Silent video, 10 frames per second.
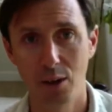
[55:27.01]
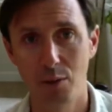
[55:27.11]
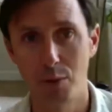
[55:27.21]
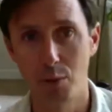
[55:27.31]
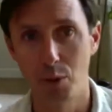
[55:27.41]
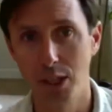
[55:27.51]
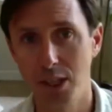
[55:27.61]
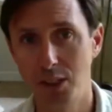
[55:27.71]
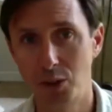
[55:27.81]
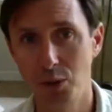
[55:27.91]
for
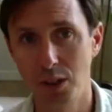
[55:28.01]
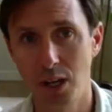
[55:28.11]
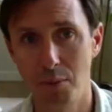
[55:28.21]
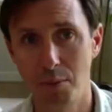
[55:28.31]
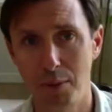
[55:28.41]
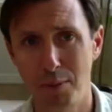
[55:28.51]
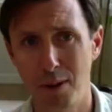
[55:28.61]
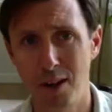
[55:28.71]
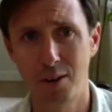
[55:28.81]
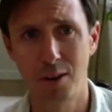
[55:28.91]
really truly young people
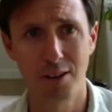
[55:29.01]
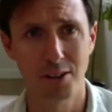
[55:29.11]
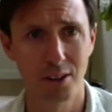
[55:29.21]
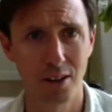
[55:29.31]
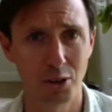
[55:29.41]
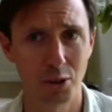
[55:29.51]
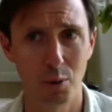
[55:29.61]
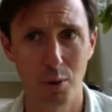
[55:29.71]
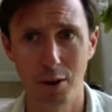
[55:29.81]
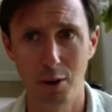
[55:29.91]
all across the country to
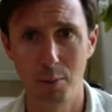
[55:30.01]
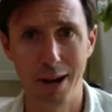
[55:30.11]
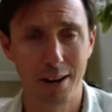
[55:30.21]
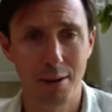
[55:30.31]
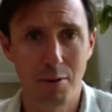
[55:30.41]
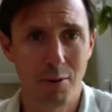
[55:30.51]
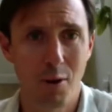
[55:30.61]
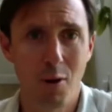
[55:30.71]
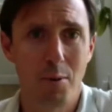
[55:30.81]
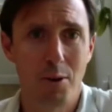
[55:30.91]
want to go back and be
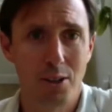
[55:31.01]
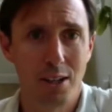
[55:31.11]
farmers.